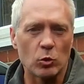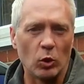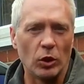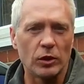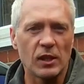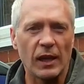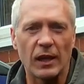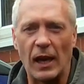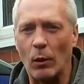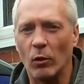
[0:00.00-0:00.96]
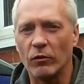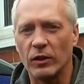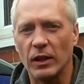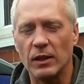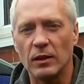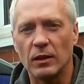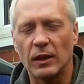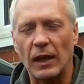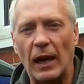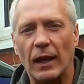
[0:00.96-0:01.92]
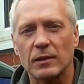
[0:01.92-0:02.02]
were taken out of the
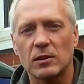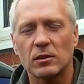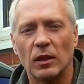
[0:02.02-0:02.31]
cars,